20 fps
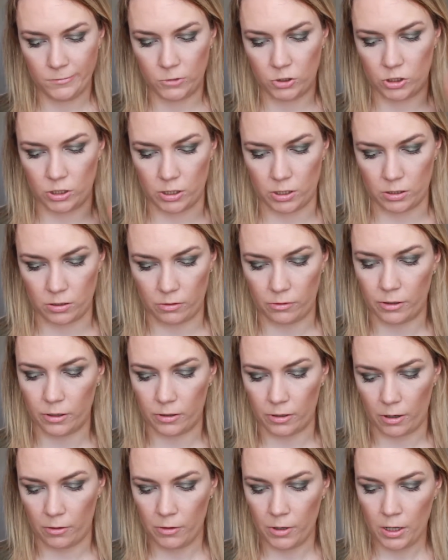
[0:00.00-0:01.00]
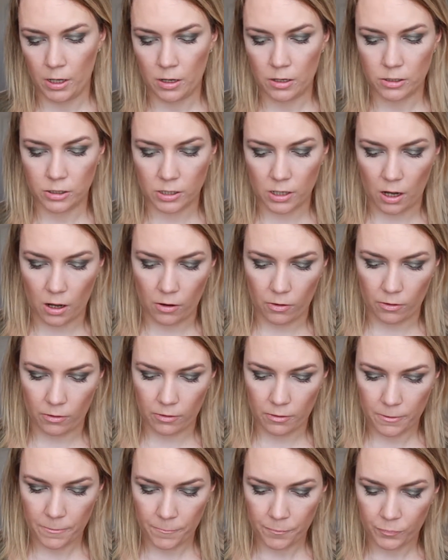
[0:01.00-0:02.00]
just so you know.
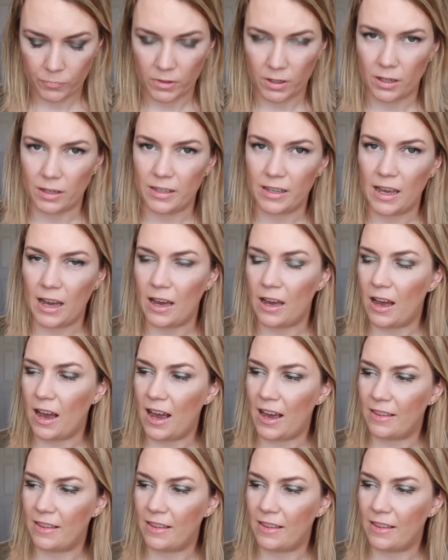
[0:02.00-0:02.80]
So yeah,